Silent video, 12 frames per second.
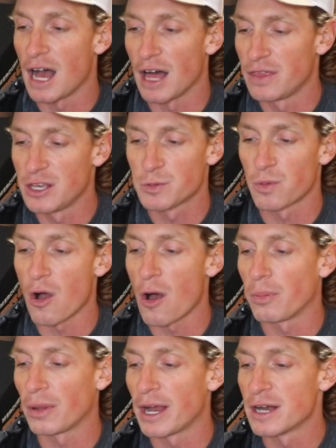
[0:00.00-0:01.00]
These were
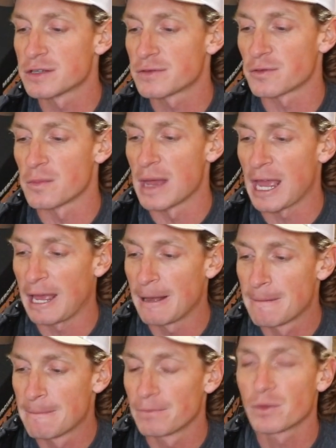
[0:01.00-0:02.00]
all players for me.
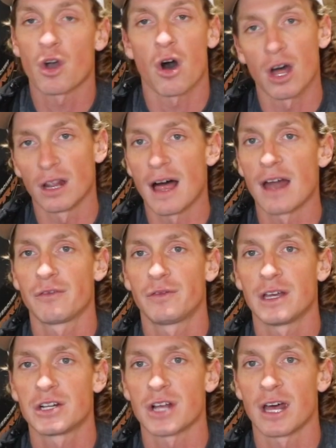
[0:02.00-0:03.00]
Caught a lot of
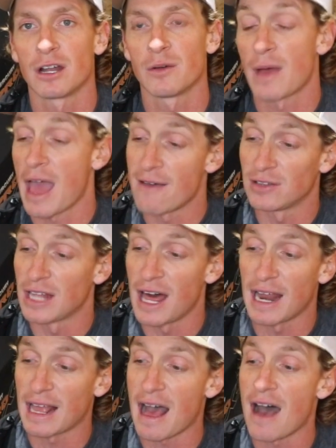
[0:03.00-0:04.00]
fish on them, have a
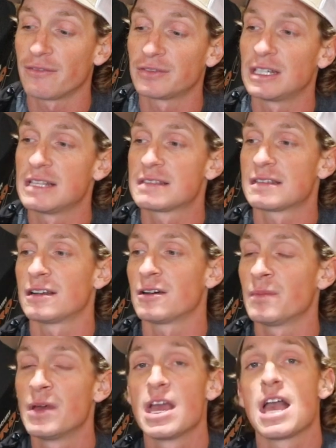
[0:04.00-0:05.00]
lot of confidence in
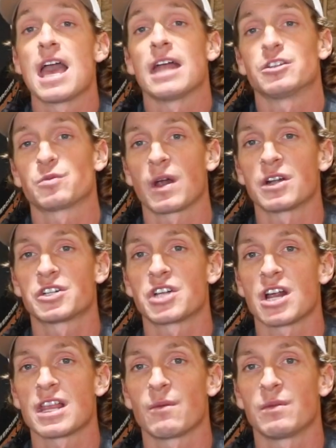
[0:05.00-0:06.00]
them. Just want to
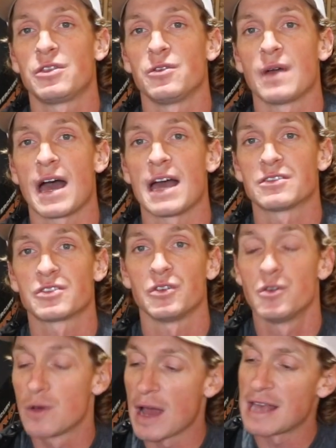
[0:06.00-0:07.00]
share that with you guys so
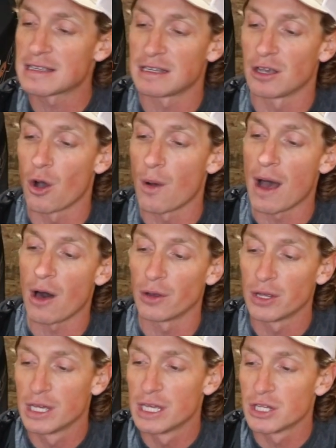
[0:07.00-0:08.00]
you guys can go out,
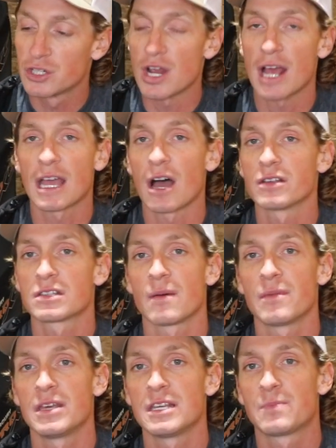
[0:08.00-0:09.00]
check out
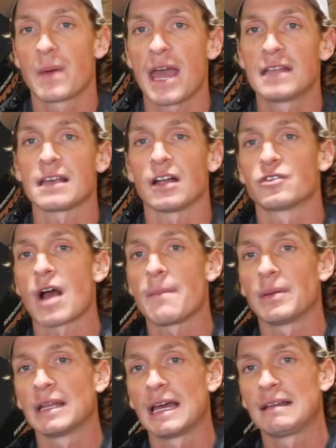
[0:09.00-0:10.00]
some of these baits. I'll drop
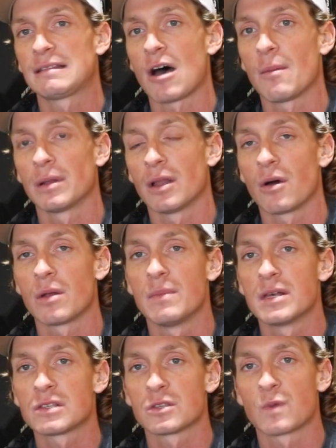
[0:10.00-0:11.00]
a link down below to
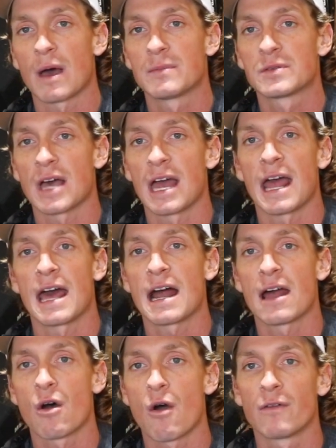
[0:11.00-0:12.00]
Missile's website. Head
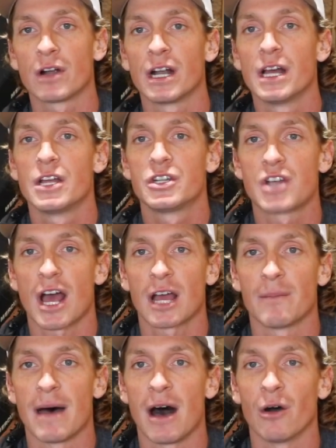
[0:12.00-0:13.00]
on over, check
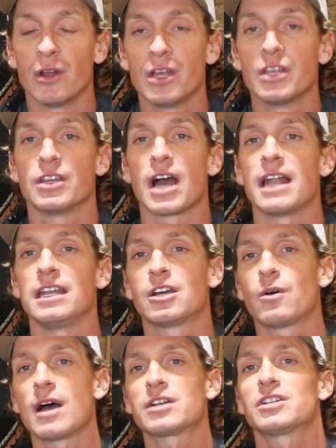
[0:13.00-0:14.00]
them out. Got any
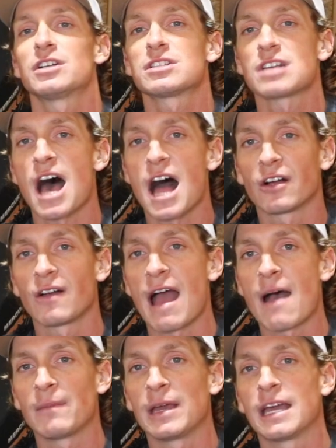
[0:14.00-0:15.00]
questions, holler
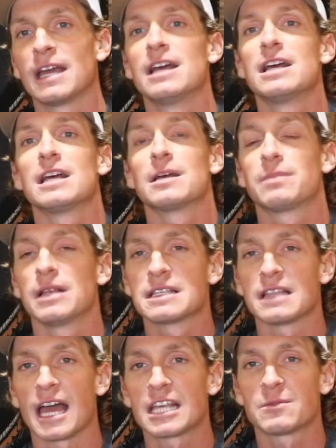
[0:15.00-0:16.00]
at me. Please
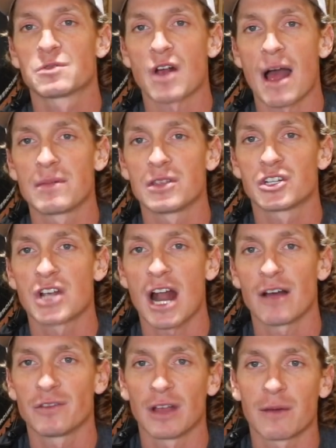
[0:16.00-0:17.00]
like, subscribe to the
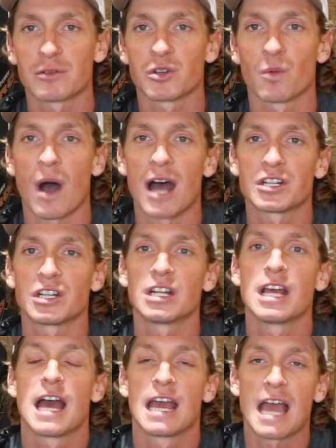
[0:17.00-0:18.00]
channel if you like what you're
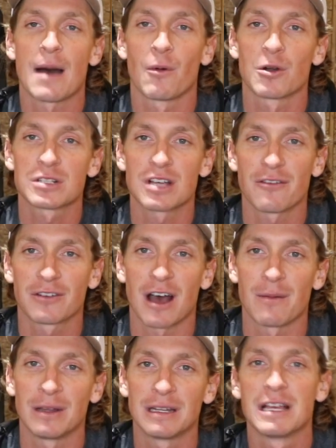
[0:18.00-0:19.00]
watching. Got more stuff
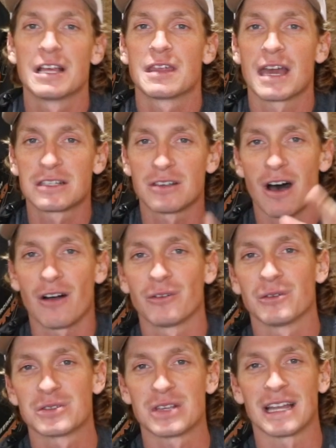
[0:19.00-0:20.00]
coming. Thanks, y'all.
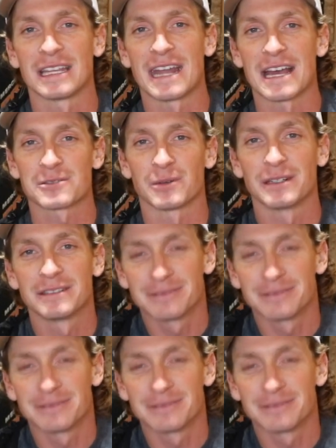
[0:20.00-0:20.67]
We'll see you on the next one.